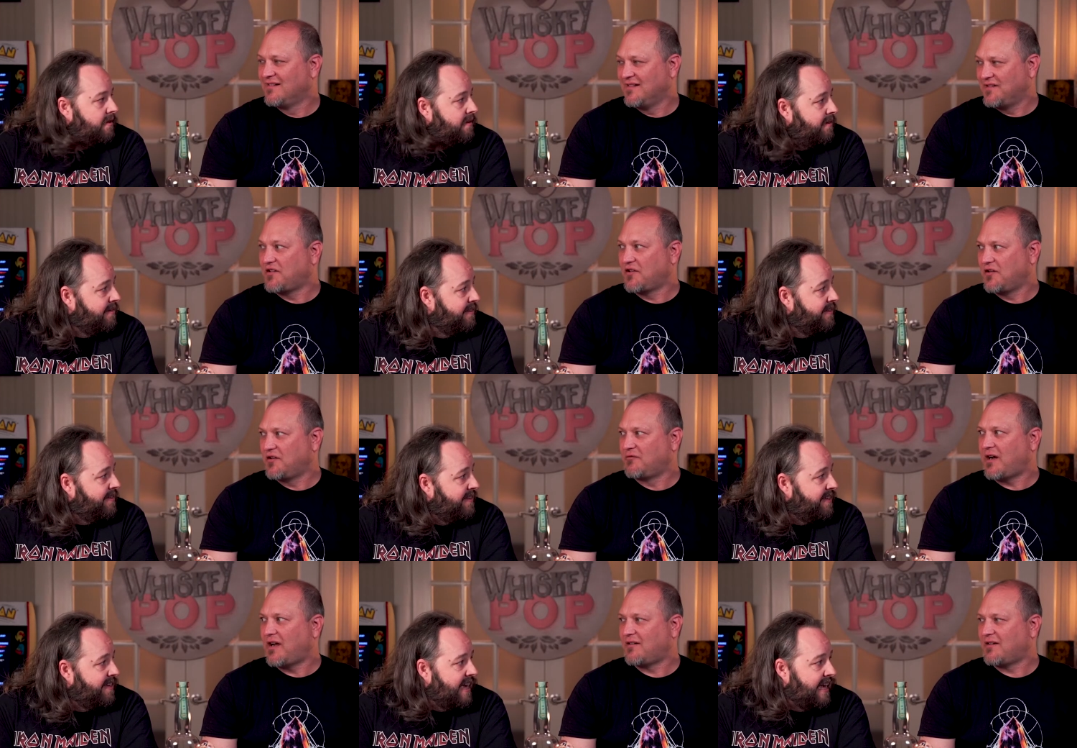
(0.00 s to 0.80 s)
Speaker 1: It's a
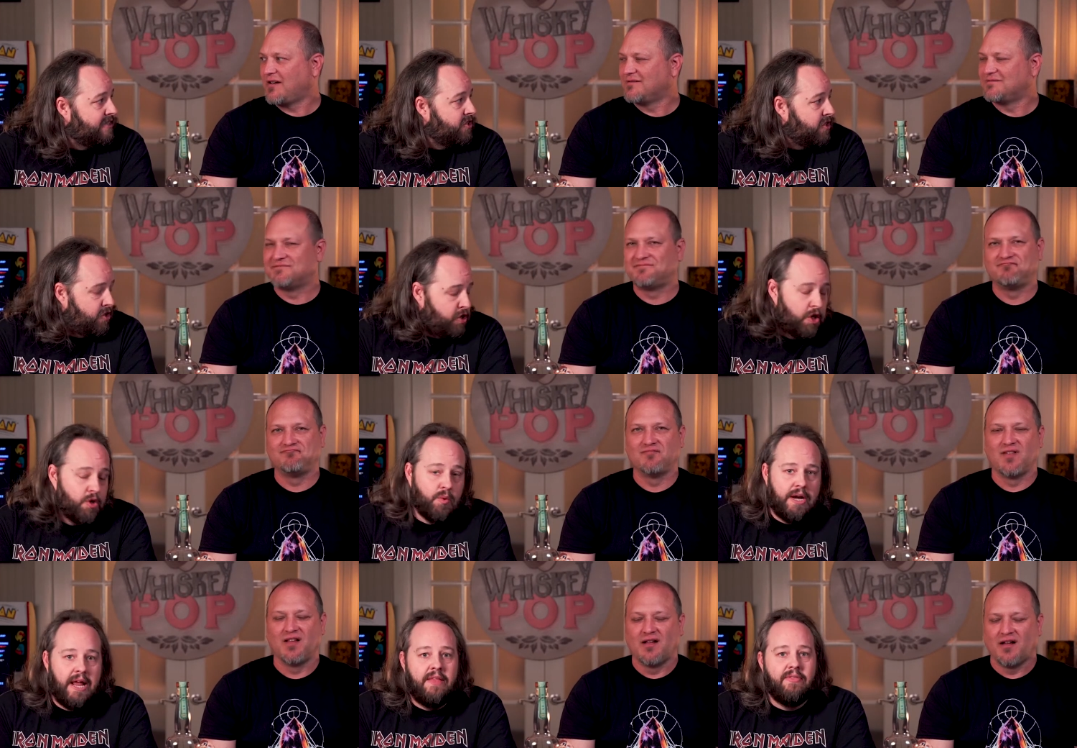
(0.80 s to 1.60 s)
good ride, right? It's a good
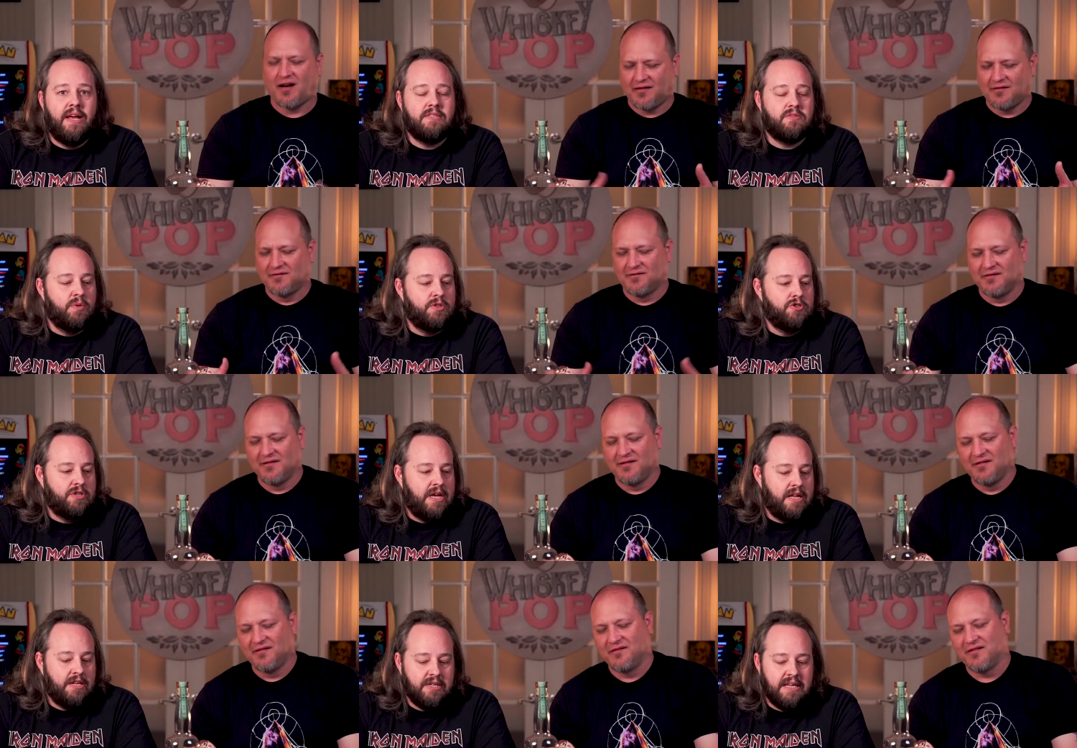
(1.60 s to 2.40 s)
Speaker 2: one. And that's what they're
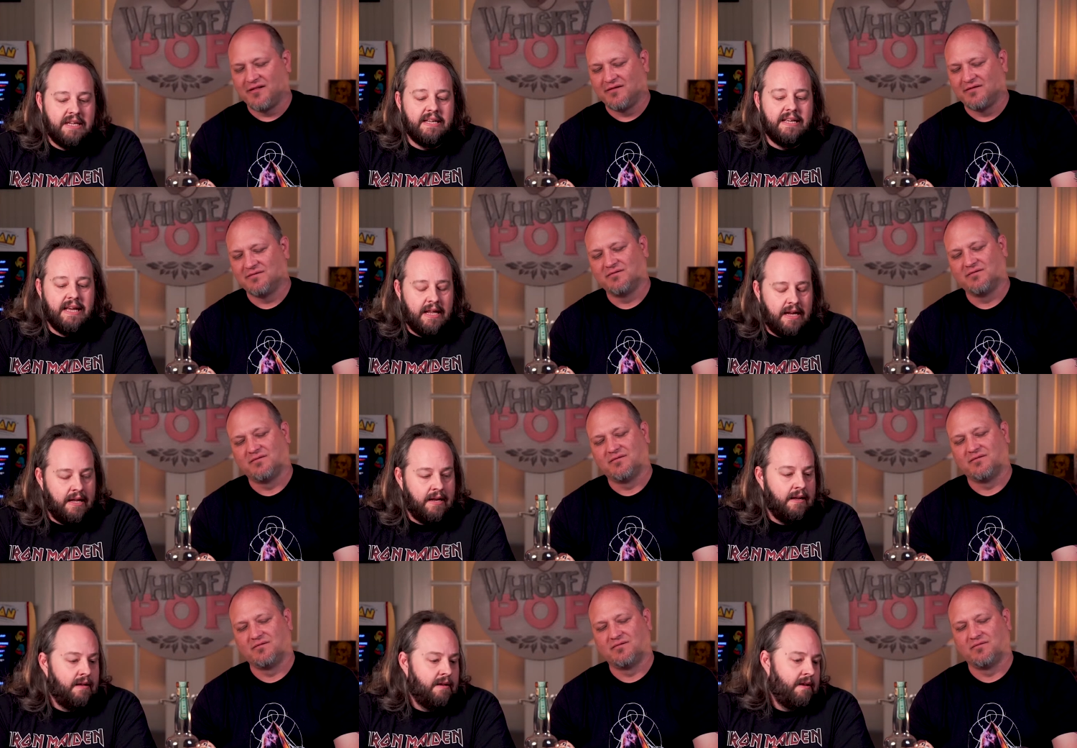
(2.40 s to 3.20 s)
saying. You need to get
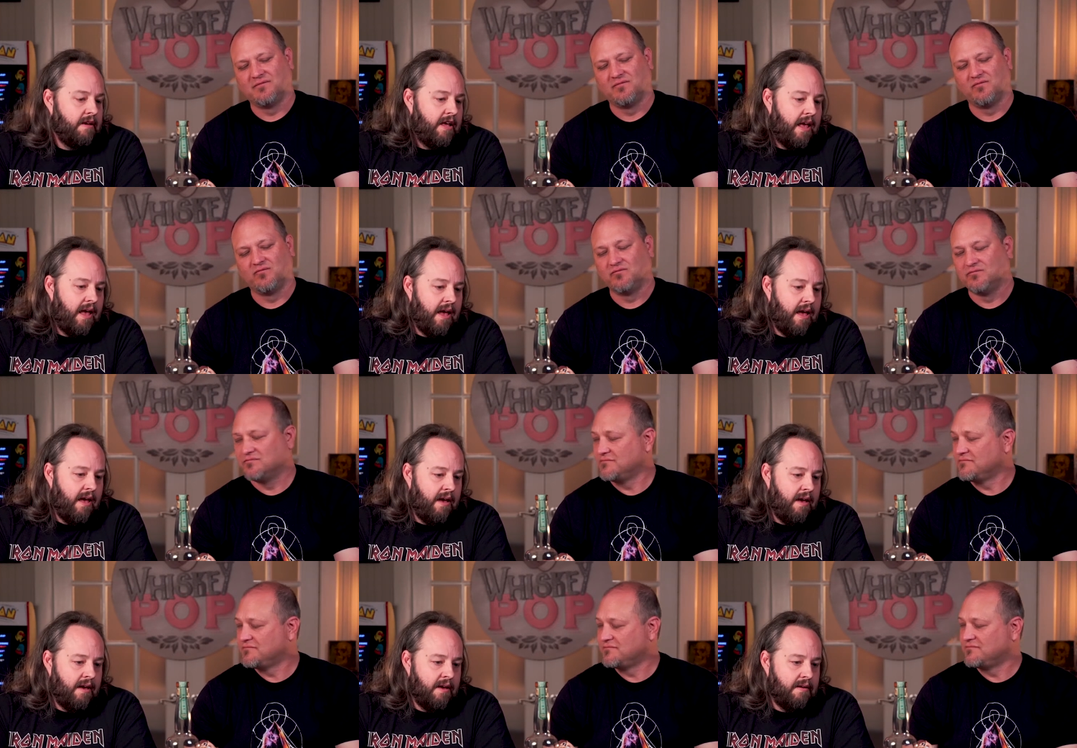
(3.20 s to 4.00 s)
it.
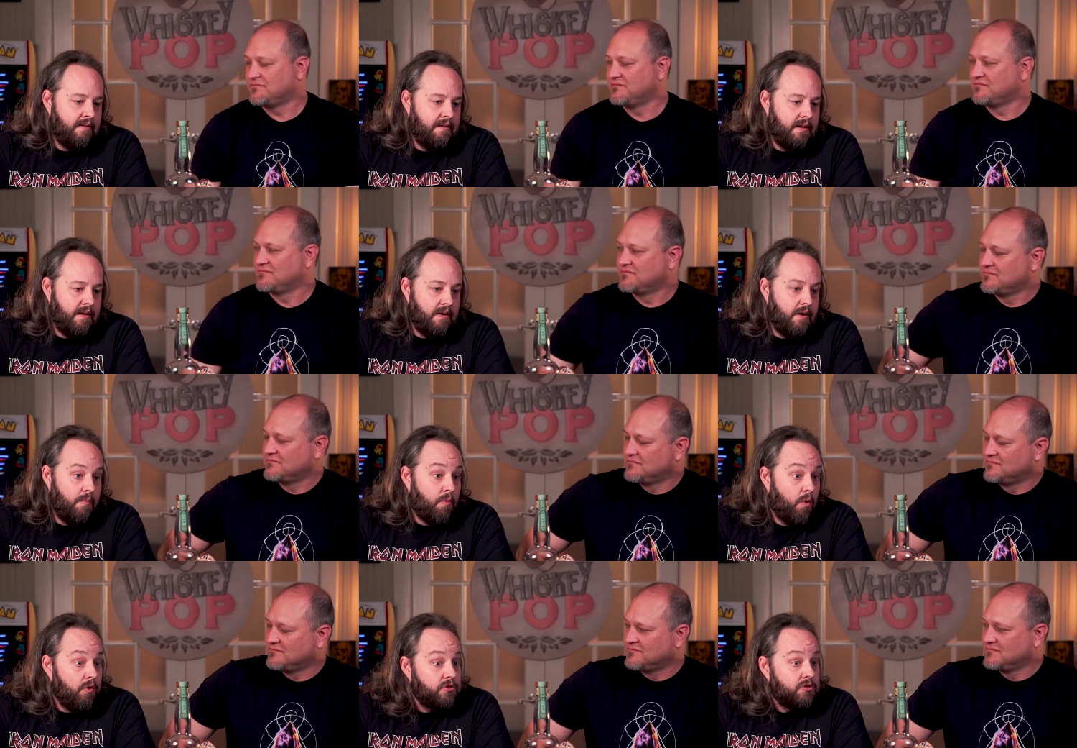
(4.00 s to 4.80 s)
And uh,
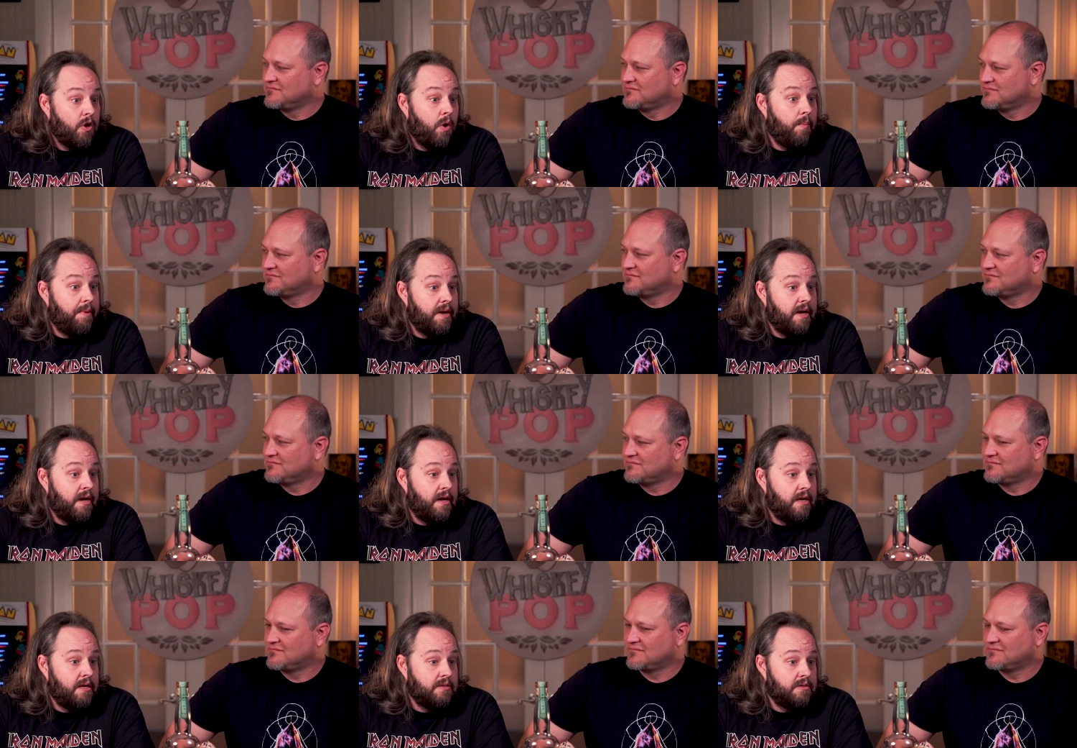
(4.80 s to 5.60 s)
more so
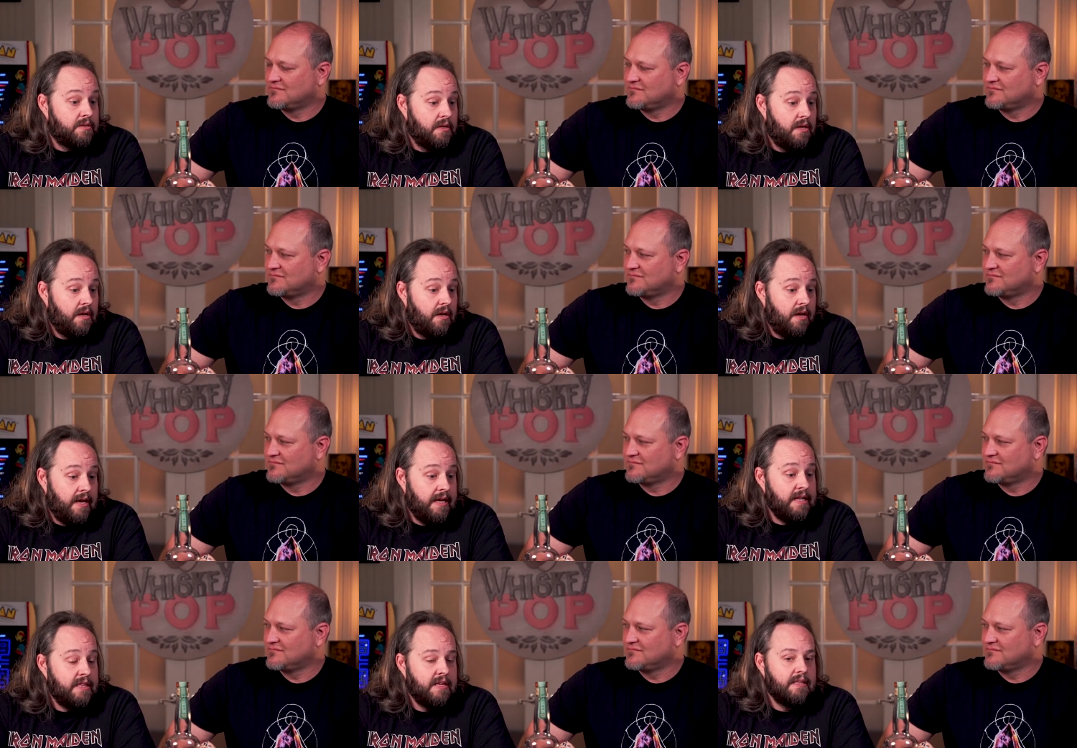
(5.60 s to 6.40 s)
because
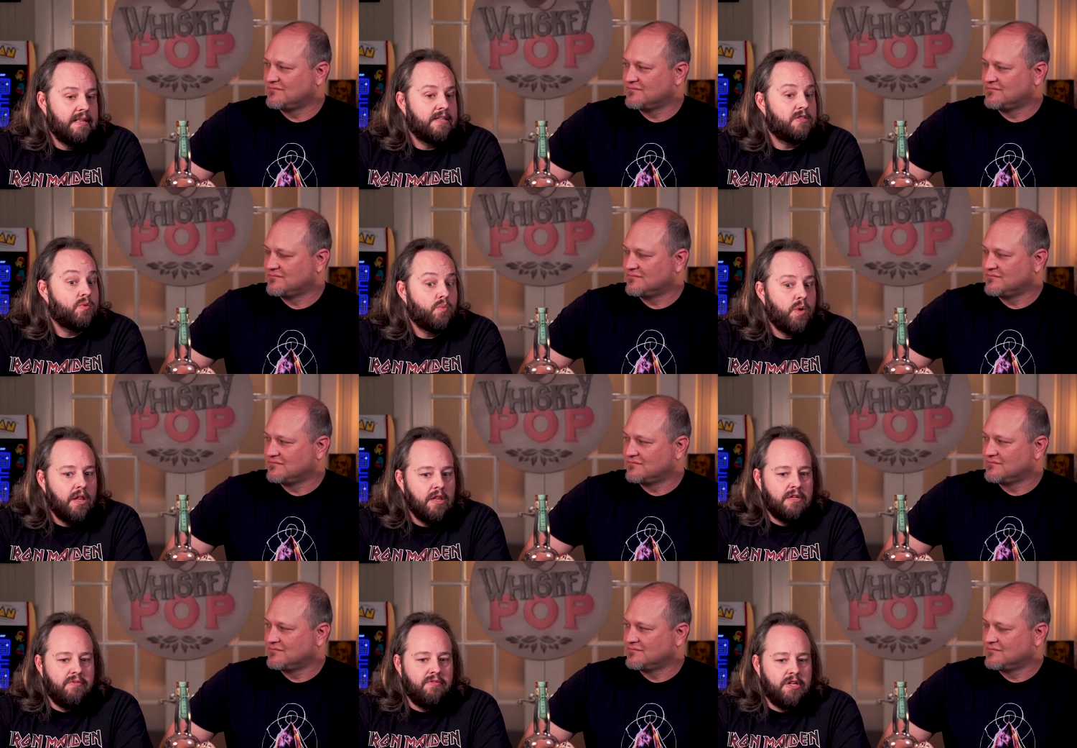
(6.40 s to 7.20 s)
anything that's
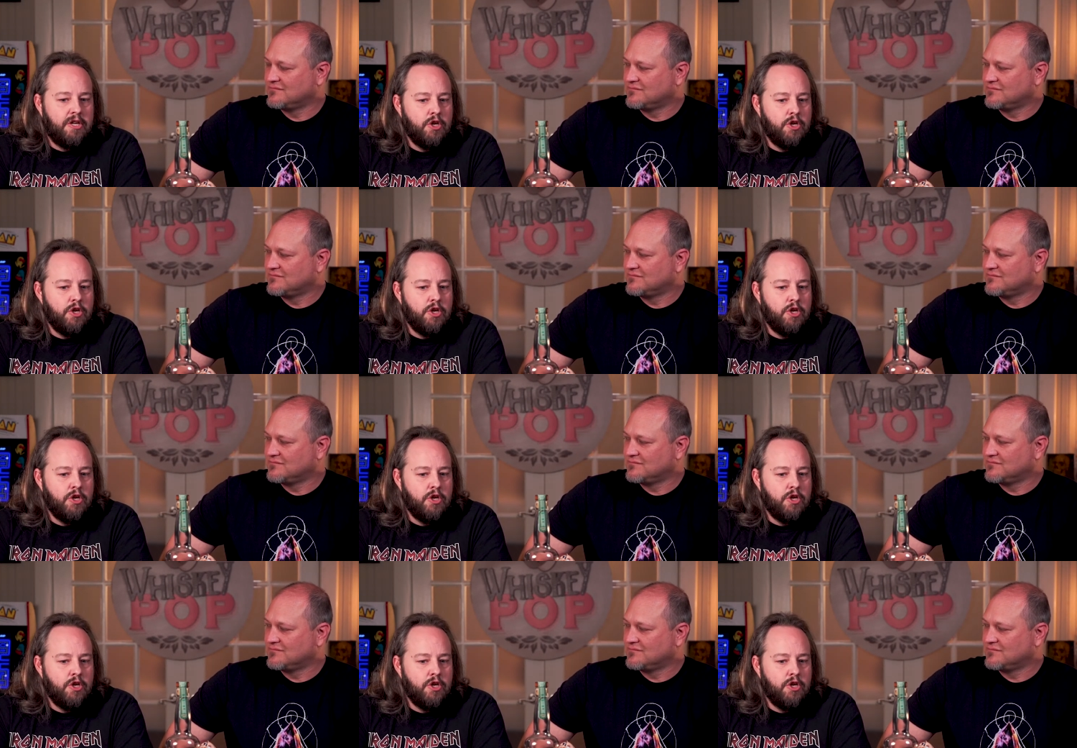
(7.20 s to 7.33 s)
relatively